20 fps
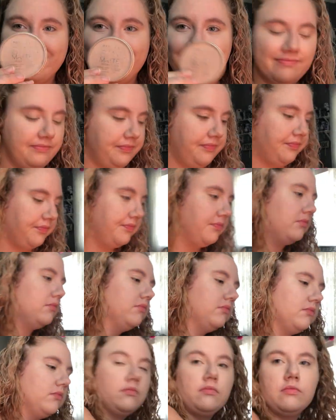
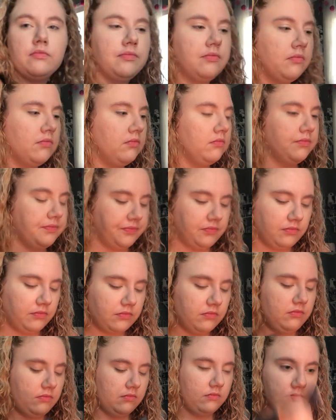
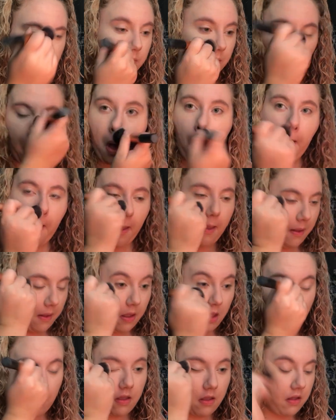
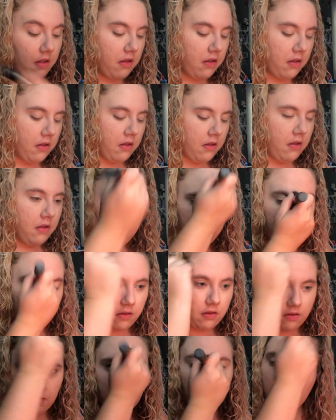
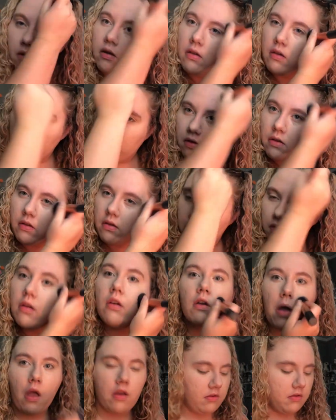
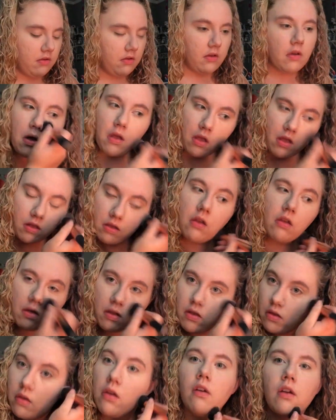
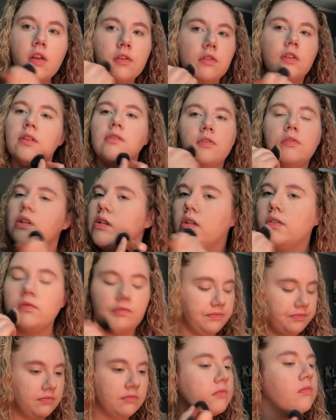
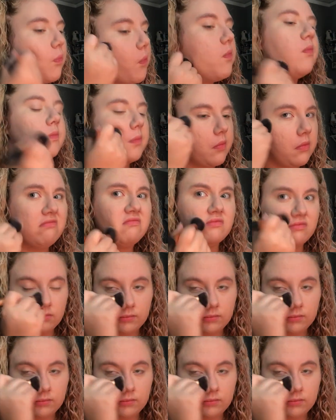No one is speaking in this clip.